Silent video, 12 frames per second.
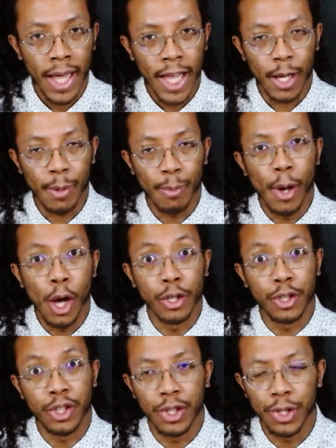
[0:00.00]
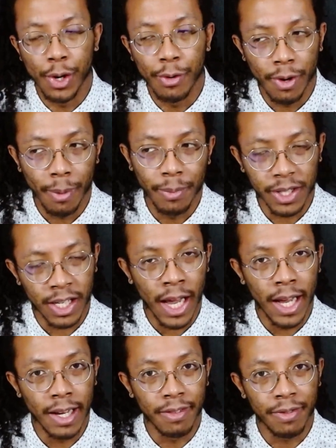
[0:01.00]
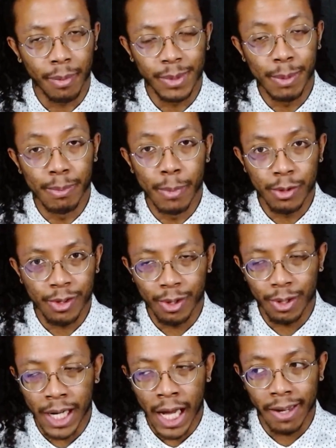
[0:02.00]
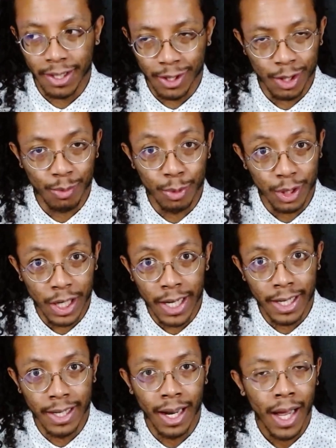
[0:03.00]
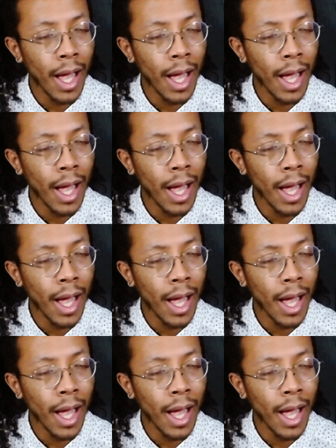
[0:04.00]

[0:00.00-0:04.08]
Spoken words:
emerged, you know, from the cave, from the emotional cave that she was in,